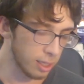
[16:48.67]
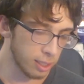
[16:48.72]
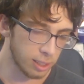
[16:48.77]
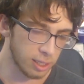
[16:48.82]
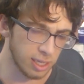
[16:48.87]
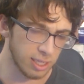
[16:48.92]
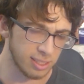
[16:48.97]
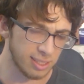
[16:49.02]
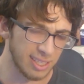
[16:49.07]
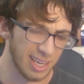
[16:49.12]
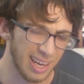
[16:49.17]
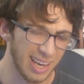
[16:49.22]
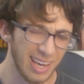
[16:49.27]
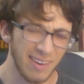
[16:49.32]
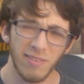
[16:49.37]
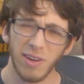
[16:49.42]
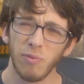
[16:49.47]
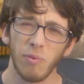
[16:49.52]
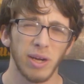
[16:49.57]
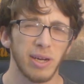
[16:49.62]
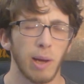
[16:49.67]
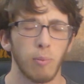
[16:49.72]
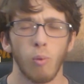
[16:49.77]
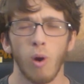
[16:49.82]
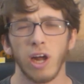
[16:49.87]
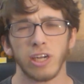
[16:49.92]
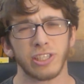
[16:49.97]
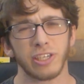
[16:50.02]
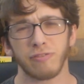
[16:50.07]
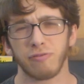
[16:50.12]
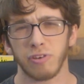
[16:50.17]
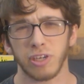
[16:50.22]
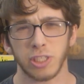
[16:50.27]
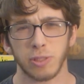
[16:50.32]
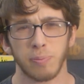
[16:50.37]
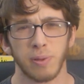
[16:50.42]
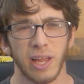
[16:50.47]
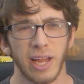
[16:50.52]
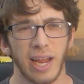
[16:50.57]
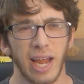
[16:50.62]
Because even when I'm watching
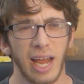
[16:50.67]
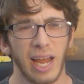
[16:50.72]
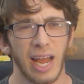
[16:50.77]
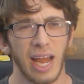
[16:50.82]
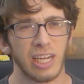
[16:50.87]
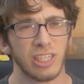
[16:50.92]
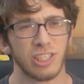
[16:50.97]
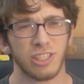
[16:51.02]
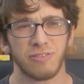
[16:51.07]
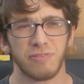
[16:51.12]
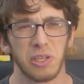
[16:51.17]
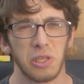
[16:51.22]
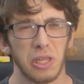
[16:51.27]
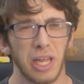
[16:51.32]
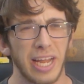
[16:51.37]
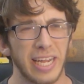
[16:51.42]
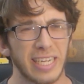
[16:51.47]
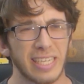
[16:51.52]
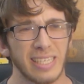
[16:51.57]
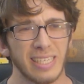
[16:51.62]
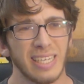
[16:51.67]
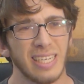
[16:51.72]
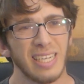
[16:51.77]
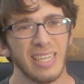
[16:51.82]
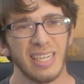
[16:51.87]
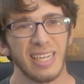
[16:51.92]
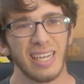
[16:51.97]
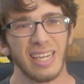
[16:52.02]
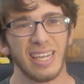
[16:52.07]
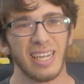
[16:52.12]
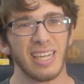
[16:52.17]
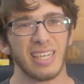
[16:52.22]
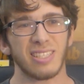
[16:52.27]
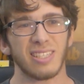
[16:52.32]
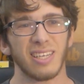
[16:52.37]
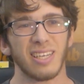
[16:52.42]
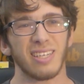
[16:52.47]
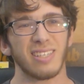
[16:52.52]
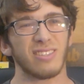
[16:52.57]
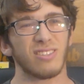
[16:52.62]
Fritz play, I just feel like
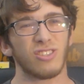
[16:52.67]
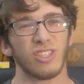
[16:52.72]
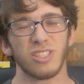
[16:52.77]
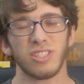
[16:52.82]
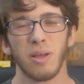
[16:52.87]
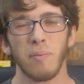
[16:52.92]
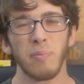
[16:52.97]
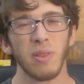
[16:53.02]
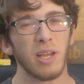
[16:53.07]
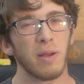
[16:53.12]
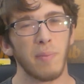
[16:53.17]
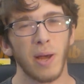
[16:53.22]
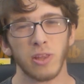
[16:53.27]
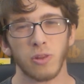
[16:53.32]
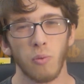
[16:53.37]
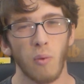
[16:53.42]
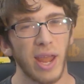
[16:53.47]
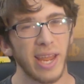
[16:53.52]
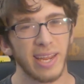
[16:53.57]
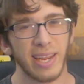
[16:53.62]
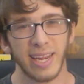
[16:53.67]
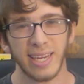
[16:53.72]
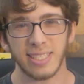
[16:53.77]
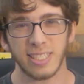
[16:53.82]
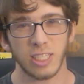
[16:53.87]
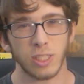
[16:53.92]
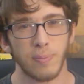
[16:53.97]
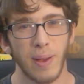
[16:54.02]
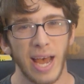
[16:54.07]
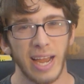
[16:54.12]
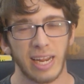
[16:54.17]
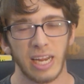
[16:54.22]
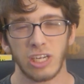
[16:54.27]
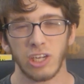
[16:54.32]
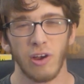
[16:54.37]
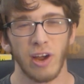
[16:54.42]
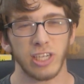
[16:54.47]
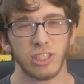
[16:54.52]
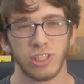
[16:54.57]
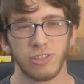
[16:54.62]
it just something about the way he hits his backhand
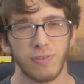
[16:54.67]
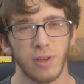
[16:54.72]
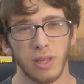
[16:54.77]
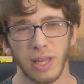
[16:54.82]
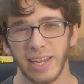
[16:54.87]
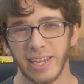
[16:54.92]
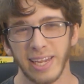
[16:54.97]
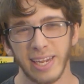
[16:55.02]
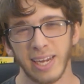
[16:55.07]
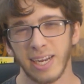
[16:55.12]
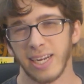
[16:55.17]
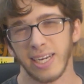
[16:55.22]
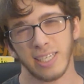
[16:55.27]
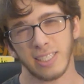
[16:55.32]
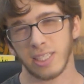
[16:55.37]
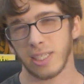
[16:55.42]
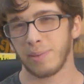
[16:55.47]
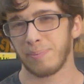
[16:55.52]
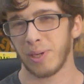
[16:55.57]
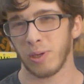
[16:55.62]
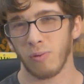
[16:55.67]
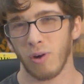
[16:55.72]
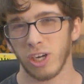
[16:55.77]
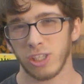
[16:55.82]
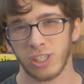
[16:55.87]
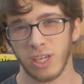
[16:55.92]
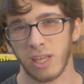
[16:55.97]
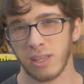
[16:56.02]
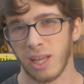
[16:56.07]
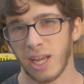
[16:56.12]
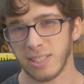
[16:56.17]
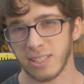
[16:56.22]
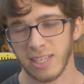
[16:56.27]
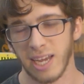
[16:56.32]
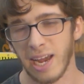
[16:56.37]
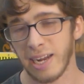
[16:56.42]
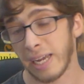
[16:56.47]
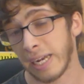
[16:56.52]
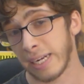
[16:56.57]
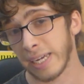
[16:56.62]
too. I just feel like he can easily be rushed on that
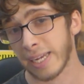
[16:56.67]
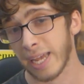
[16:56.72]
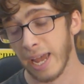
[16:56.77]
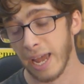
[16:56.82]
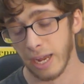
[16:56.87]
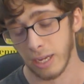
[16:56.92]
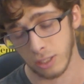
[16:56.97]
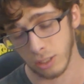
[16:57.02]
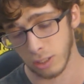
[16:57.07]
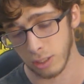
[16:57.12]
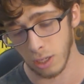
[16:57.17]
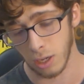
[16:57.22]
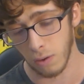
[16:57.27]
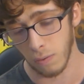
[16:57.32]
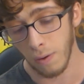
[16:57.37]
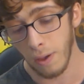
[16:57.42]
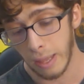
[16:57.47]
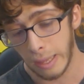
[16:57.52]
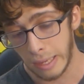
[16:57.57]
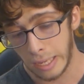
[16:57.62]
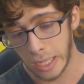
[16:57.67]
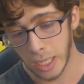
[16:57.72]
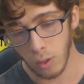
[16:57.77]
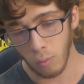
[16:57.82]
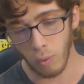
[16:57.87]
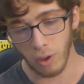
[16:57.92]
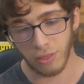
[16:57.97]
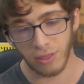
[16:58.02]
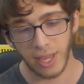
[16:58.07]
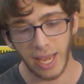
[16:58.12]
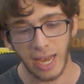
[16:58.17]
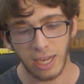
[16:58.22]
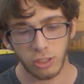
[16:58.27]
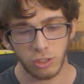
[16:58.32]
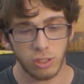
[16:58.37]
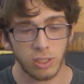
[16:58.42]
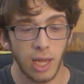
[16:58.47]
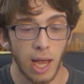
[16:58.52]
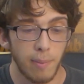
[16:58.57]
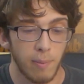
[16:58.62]
side, and he can. So with the
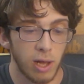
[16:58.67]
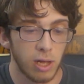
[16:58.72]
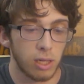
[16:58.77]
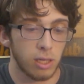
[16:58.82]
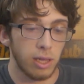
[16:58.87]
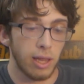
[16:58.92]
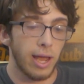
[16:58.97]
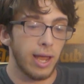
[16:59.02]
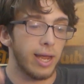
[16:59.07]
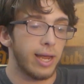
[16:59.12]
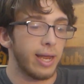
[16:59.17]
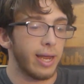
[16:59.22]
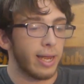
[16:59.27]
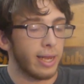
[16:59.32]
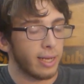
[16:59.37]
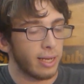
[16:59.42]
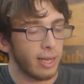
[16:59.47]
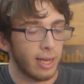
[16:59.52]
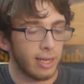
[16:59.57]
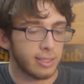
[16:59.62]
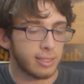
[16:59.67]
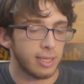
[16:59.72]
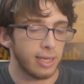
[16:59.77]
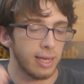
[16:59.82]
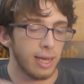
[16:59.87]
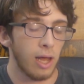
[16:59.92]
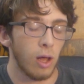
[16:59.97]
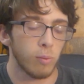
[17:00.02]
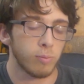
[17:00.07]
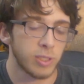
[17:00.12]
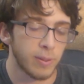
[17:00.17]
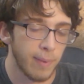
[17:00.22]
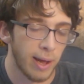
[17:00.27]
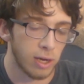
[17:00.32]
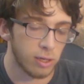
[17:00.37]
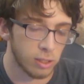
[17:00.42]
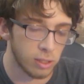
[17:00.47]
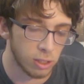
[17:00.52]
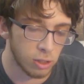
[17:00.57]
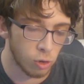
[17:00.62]
extra time on clay, it helps him
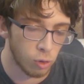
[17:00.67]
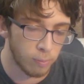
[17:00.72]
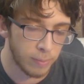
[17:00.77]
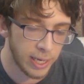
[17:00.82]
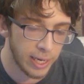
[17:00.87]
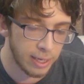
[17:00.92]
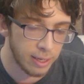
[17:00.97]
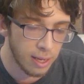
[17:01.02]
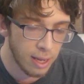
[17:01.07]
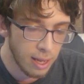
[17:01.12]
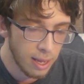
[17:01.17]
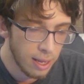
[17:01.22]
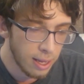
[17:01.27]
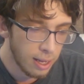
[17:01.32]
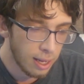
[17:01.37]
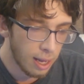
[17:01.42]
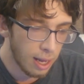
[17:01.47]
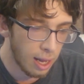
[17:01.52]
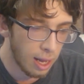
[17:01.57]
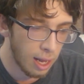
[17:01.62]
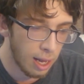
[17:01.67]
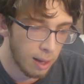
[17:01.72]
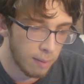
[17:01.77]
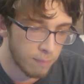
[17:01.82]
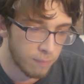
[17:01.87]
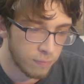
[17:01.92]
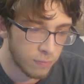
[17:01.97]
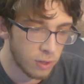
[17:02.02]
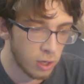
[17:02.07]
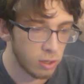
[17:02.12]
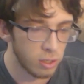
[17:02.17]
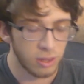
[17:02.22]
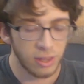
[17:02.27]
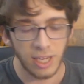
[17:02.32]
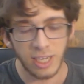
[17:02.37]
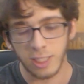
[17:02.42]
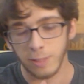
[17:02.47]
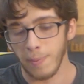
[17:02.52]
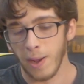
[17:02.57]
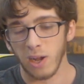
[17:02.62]
out a little bit. There are
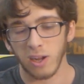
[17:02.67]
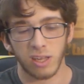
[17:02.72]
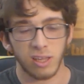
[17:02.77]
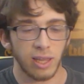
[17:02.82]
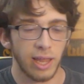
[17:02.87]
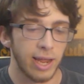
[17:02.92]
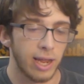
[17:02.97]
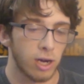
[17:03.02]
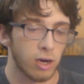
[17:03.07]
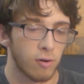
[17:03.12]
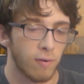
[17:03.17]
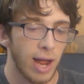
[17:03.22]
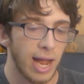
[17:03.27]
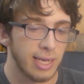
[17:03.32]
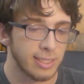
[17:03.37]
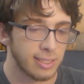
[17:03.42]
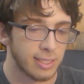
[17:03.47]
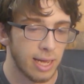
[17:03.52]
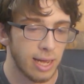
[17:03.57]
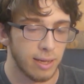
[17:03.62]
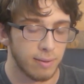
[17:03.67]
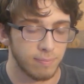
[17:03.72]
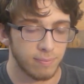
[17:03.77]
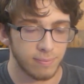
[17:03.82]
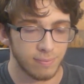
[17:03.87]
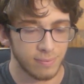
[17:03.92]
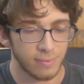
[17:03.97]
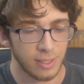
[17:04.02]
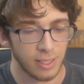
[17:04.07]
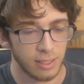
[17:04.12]
things about clay and grass that,